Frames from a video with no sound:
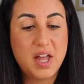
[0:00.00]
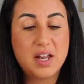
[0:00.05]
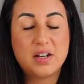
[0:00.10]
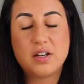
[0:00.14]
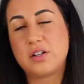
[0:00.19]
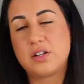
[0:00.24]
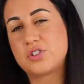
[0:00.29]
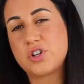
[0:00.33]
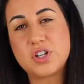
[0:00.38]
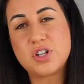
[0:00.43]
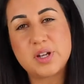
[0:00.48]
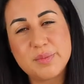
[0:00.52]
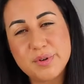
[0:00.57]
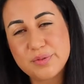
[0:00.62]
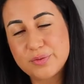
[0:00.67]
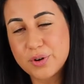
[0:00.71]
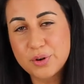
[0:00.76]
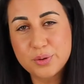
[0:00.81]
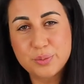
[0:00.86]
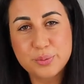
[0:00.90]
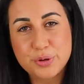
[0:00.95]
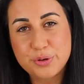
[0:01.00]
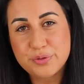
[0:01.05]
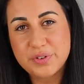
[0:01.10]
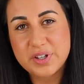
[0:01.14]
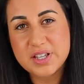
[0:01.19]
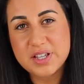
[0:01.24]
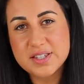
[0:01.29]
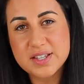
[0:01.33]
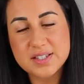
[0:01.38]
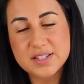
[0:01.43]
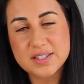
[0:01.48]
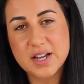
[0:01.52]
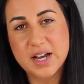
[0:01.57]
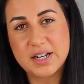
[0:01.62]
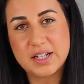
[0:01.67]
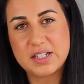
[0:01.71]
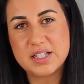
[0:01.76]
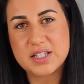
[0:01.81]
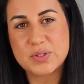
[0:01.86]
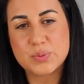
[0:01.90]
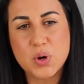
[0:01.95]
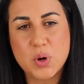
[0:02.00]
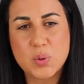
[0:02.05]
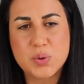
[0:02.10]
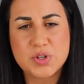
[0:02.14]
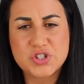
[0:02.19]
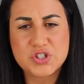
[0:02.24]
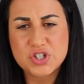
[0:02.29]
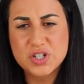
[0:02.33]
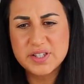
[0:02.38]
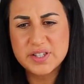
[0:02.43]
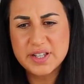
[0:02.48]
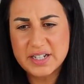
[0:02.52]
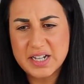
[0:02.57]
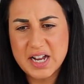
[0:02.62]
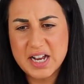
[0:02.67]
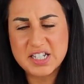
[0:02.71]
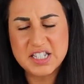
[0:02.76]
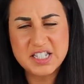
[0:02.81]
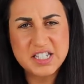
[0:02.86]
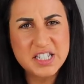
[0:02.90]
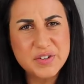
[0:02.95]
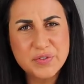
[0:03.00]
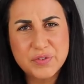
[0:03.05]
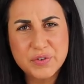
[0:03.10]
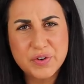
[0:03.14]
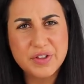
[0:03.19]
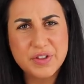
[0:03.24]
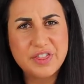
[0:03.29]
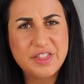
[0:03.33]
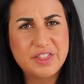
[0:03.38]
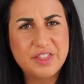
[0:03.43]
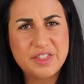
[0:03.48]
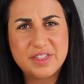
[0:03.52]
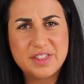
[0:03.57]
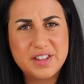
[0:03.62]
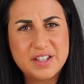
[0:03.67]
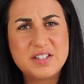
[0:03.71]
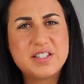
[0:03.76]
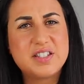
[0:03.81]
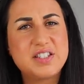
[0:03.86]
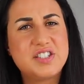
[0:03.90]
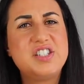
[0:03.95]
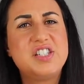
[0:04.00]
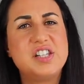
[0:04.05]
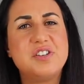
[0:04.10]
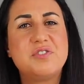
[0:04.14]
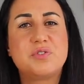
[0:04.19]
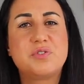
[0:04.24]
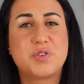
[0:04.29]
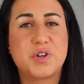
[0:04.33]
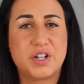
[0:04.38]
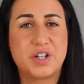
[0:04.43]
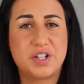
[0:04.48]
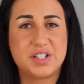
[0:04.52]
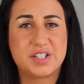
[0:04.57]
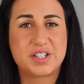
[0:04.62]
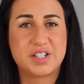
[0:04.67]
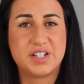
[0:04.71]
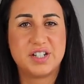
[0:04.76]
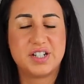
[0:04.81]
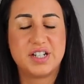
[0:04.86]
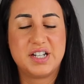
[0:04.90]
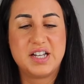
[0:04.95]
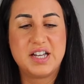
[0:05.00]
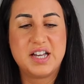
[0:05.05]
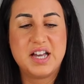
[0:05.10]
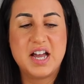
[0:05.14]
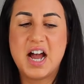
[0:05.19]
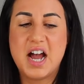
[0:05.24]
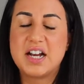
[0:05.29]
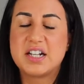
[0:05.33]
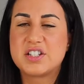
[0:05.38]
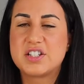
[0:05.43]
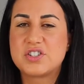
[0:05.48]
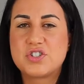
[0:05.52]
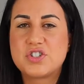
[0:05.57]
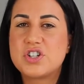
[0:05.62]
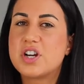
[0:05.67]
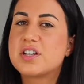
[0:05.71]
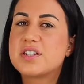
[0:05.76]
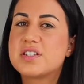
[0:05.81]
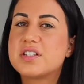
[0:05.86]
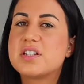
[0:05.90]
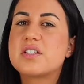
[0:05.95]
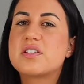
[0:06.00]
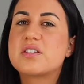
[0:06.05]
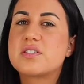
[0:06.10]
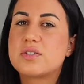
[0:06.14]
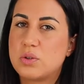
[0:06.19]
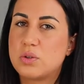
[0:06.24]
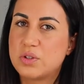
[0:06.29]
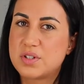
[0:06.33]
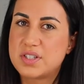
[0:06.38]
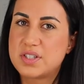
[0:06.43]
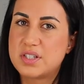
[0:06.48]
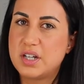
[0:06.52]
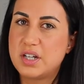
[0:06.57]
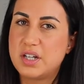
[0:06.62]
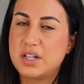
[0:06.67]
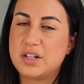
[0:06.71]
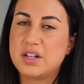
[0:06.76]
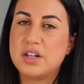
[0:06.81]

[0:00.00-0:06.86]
don't get me wrong, moving is exciting as well. It's just like a different, it's different and it's just exhausting.